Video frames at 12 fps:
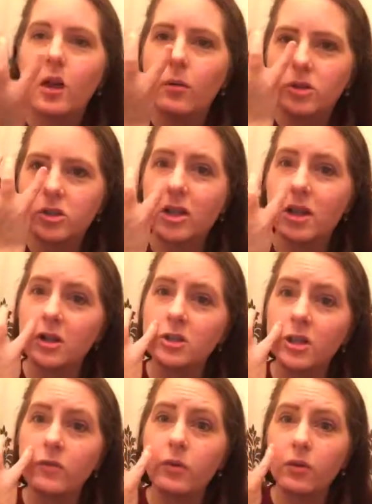which can
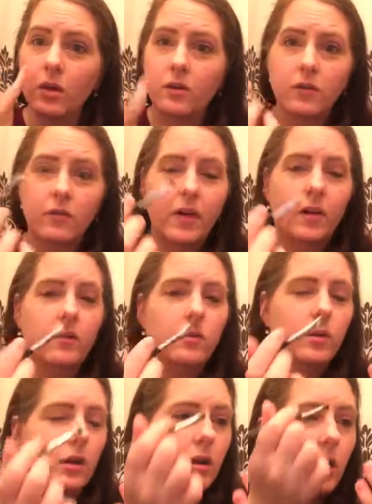actually fall on your face or
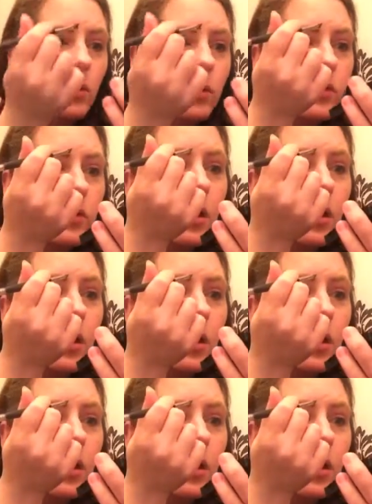your nose.